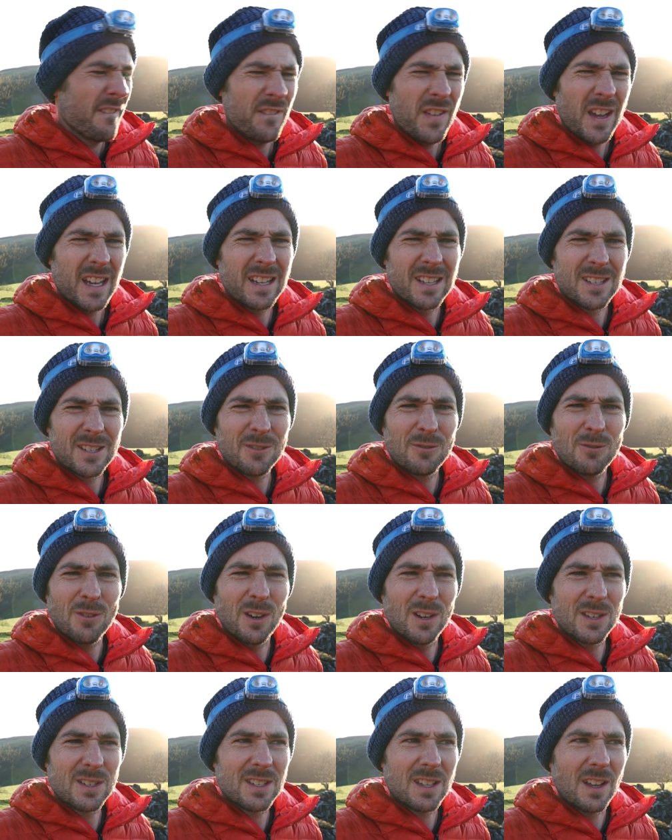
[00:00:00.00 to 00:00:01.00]
fingers
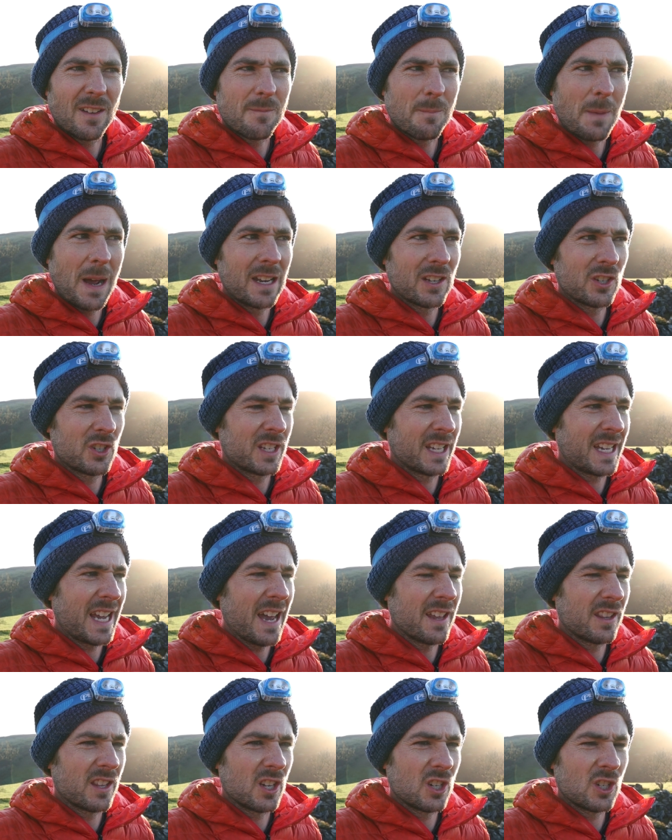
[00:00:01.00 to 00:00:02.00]
crossed I've managed to get